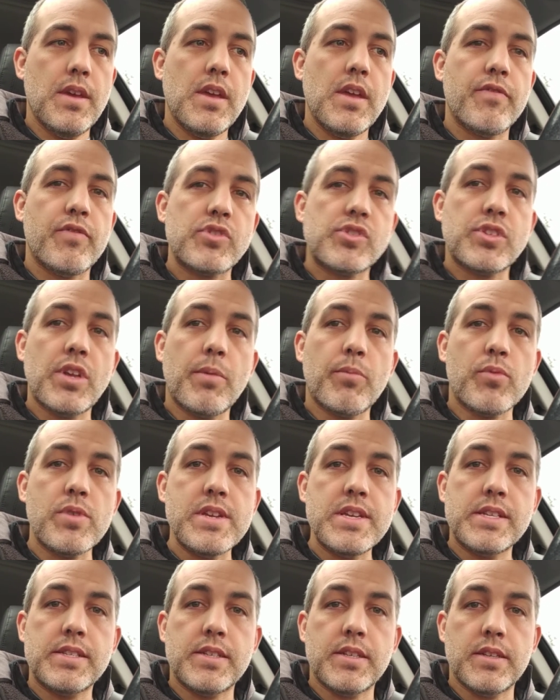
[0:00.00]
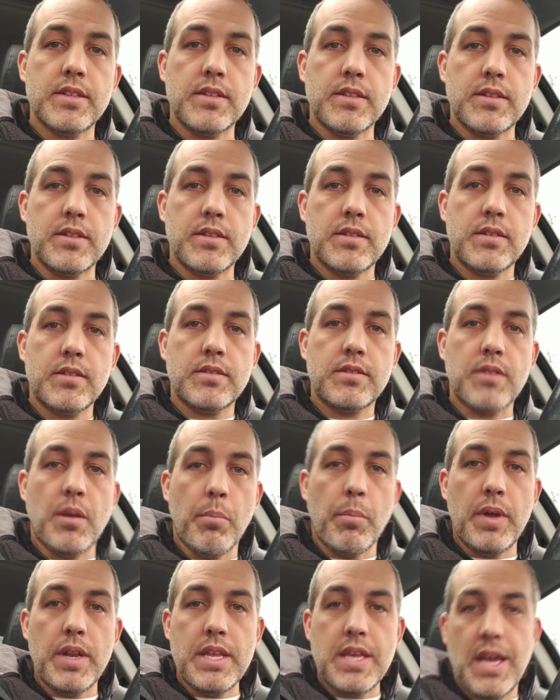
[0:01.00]
And for some reason,
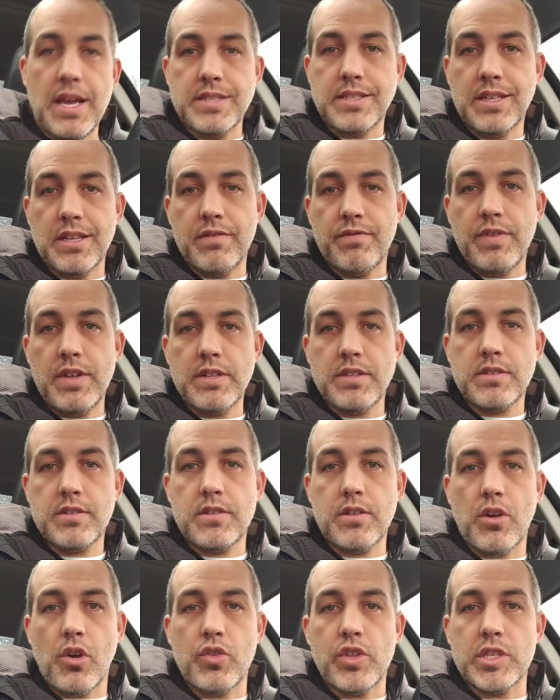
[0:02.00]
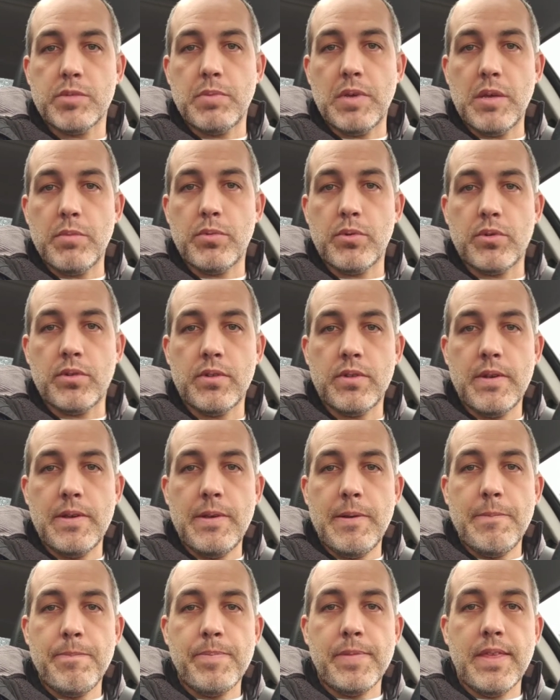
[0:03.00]
somebody has convinced all these people
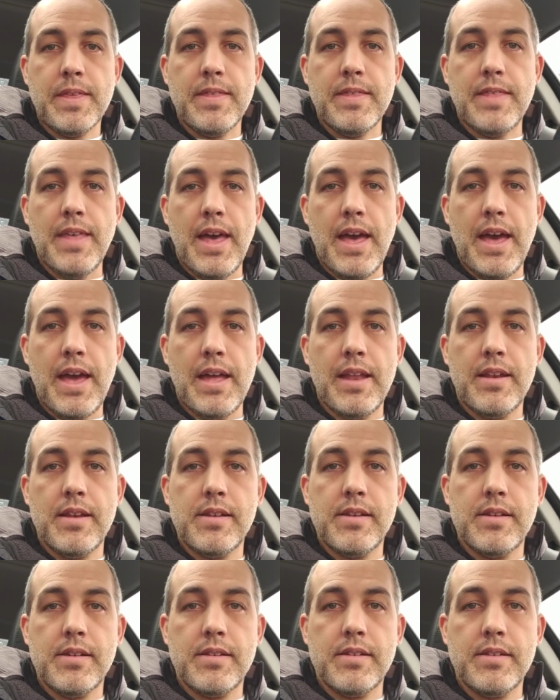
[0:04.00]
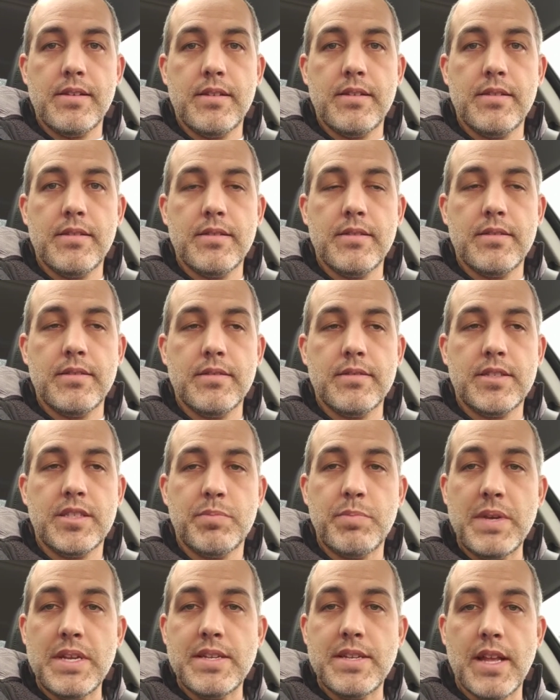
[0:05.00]
that
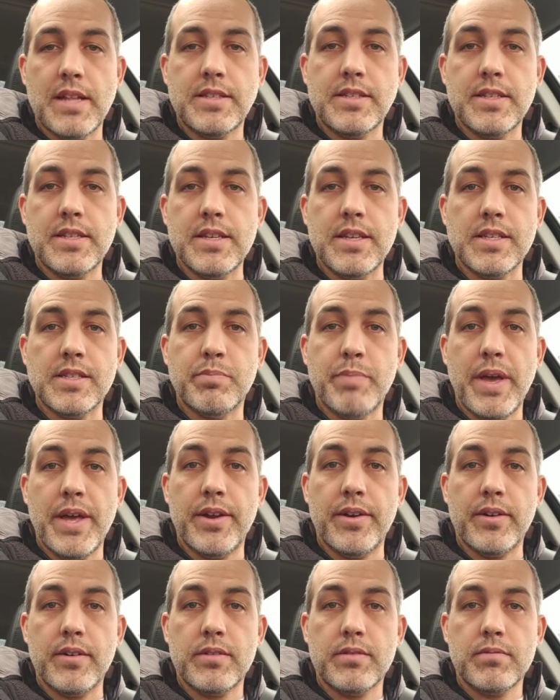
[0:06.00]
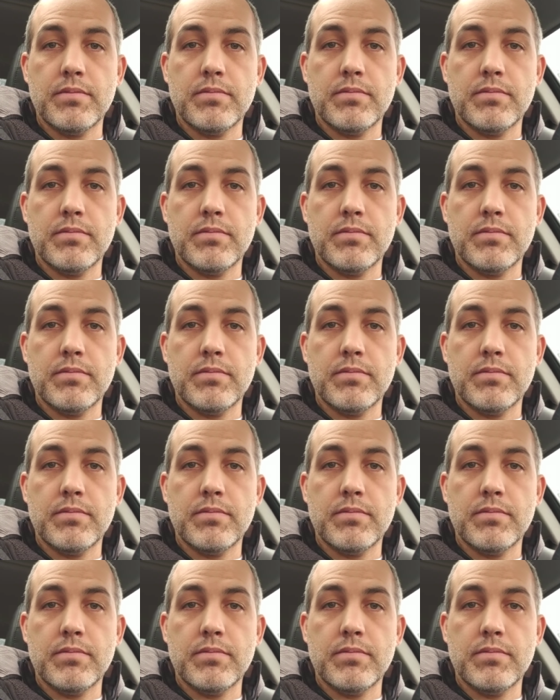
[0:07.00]
speed density is better.